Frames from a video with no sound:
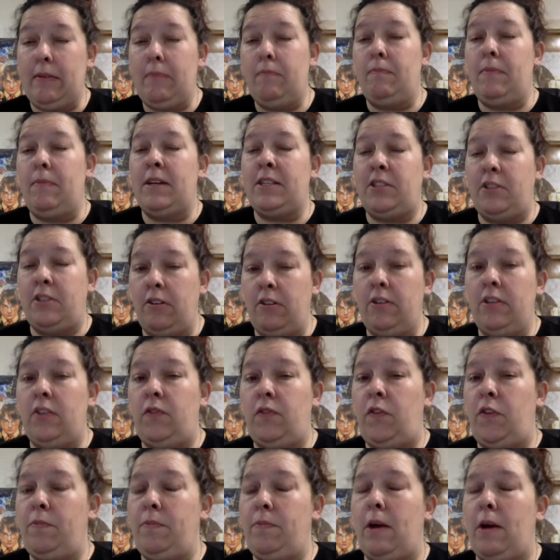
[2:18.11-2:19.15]
My students
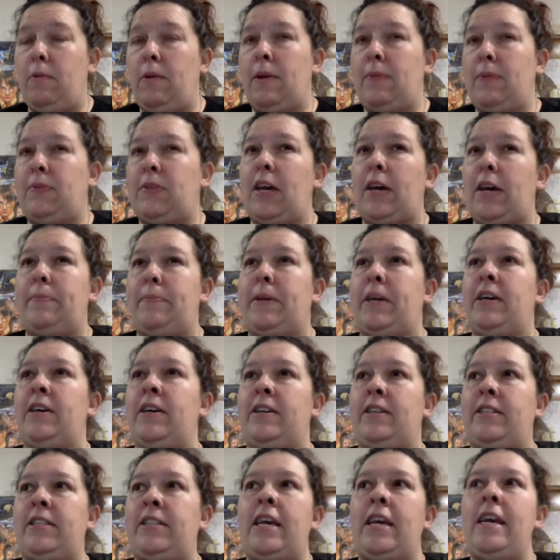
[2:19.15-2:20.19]
view my website
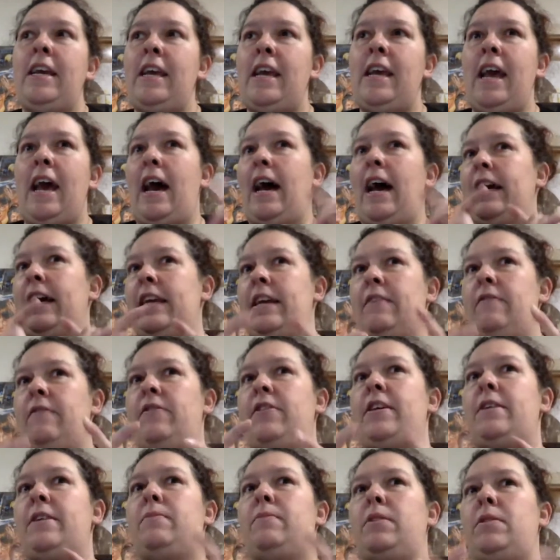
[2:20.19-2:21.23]
because I give
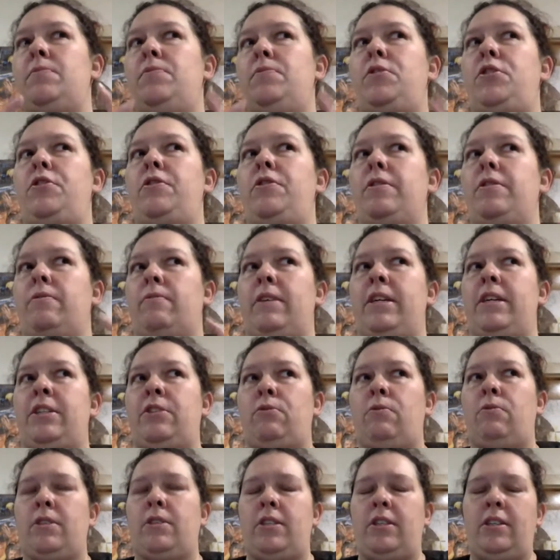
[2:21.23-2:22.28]
them some student
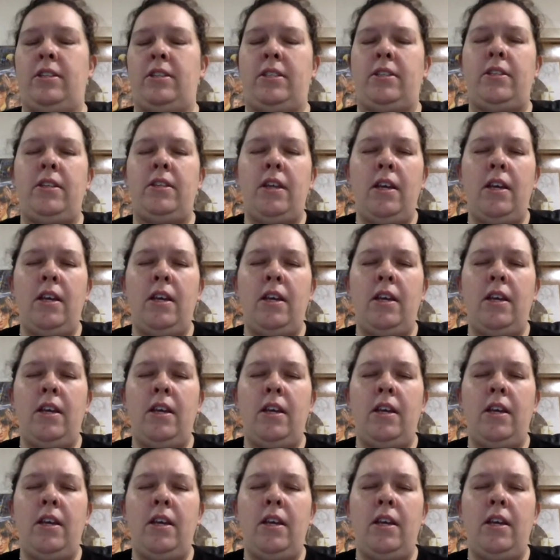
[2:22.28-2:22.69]
resources